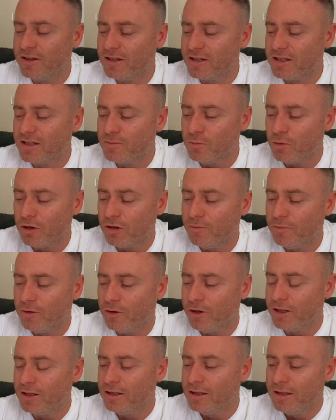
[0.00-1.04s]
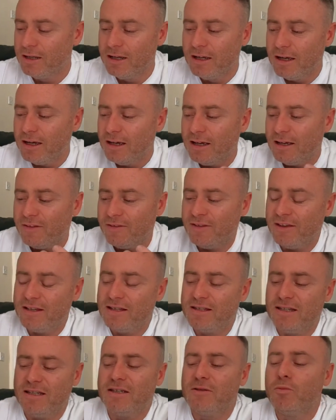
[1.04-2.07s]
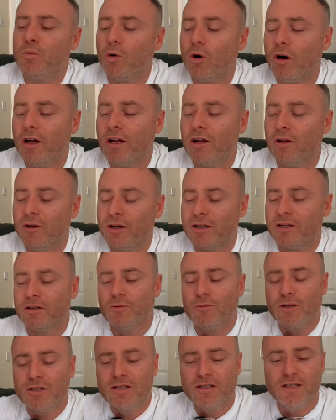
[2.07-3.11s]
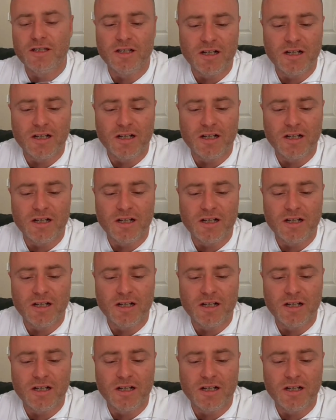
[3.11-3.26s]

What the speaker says: This is what I like in a whiskey.